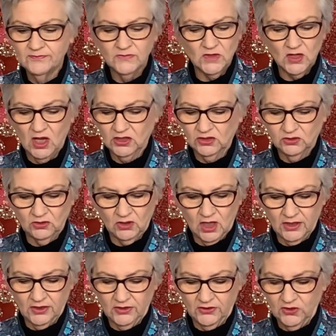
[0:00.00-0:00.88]
I thought, I
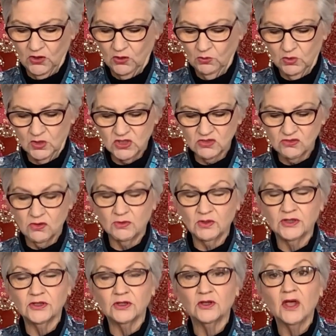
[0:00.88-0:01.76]
don't know what's wrong
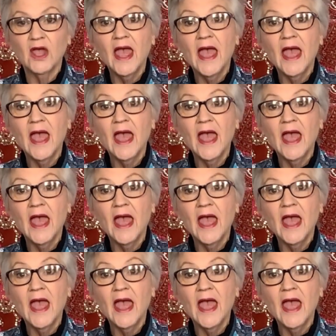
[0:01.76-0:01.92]
with you.